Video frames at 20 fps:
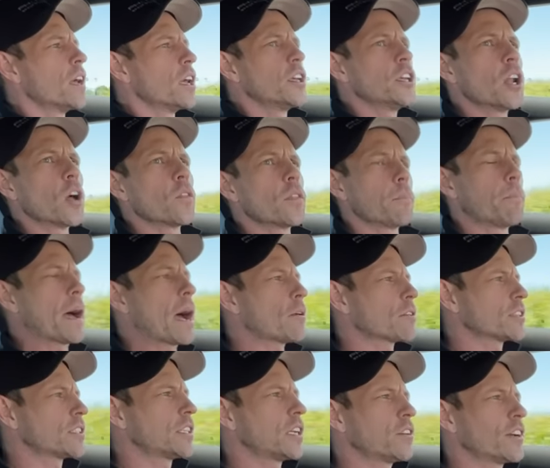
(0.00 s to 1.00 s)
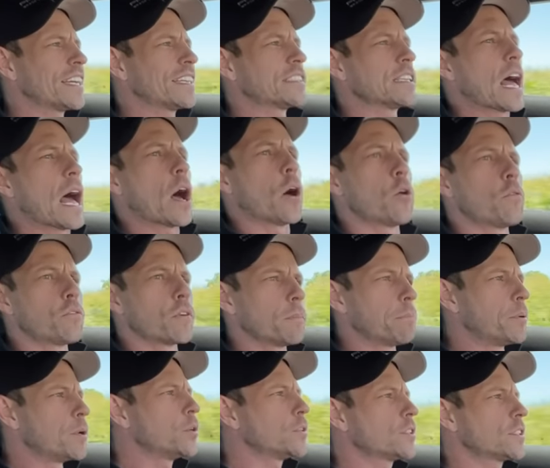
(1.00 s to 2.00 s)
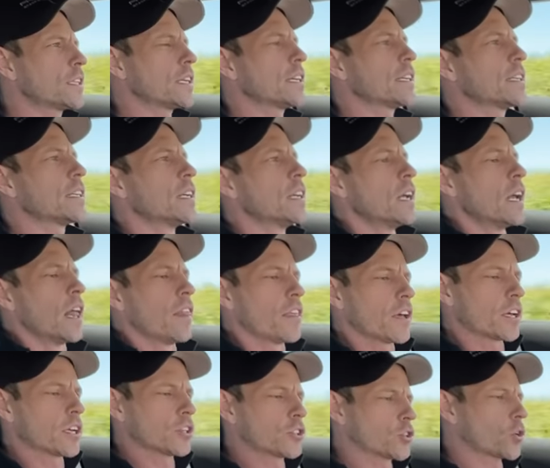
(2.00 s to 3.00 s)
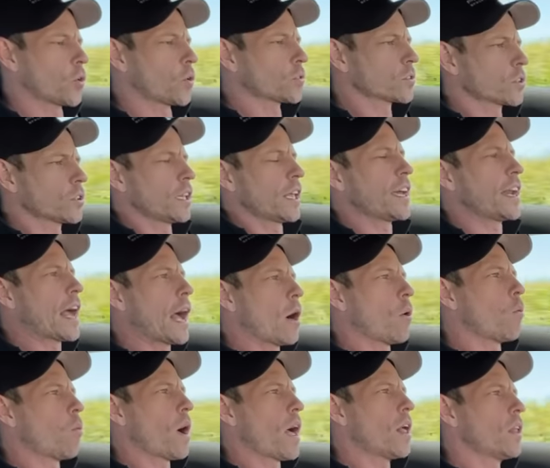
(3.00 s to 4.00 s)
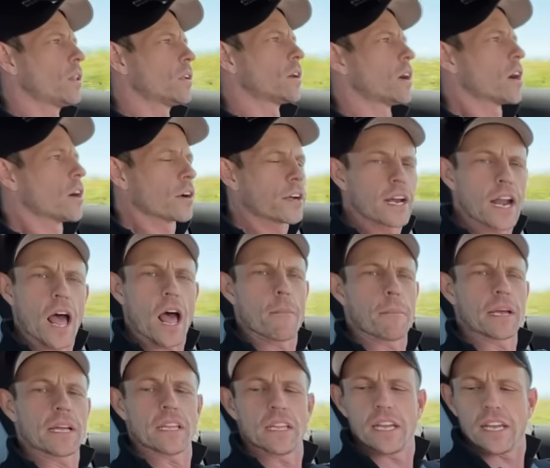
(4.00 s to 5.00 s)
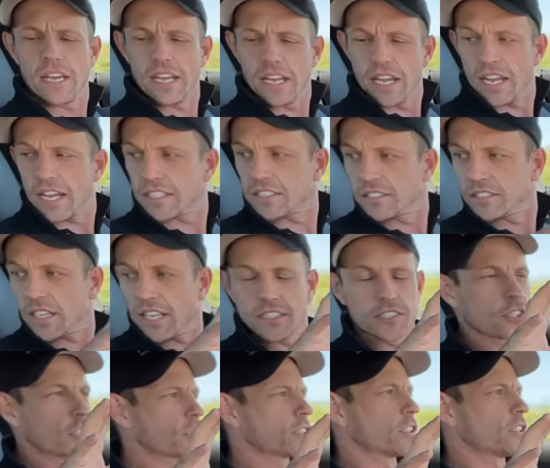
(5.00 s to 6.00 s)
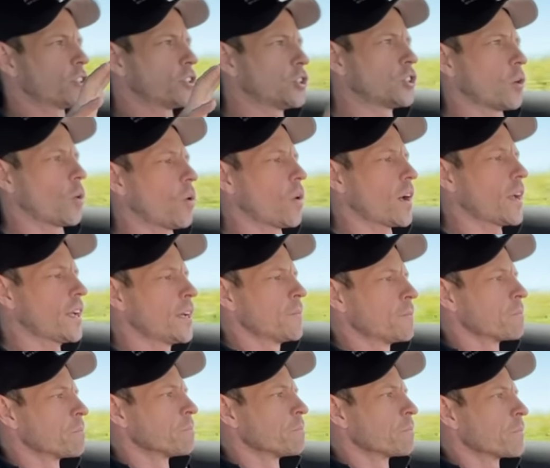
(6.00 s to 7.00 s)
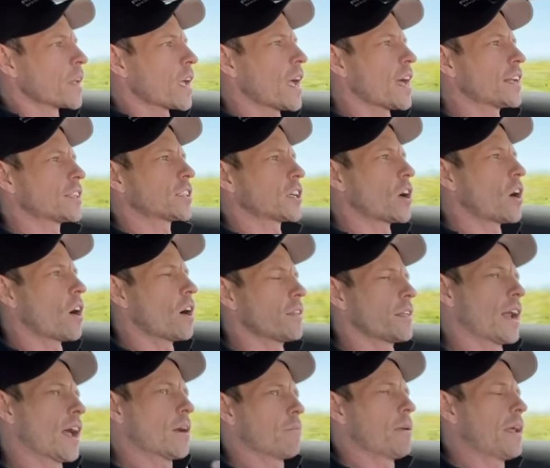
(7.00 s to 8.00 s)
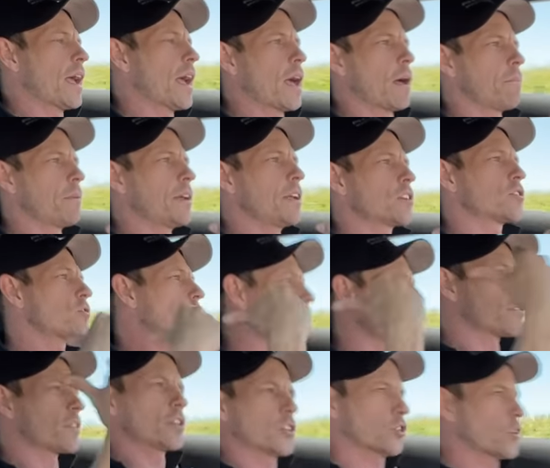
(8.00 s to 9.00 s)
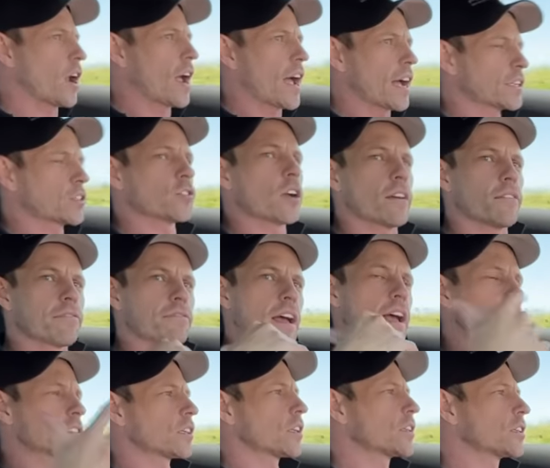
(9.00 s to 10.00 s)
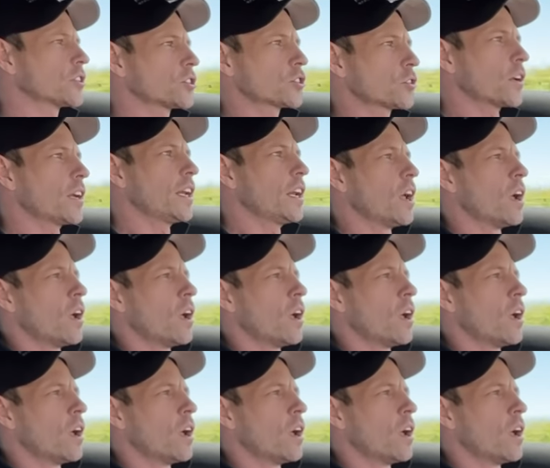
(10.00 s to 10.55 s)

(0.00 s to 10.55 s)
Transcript: You know, the power steering is not over boosted. The controls are laid out well ergonomically. It's it's just a joy. And it's a car that I'd be happy to drive on the track, drive fast on the street,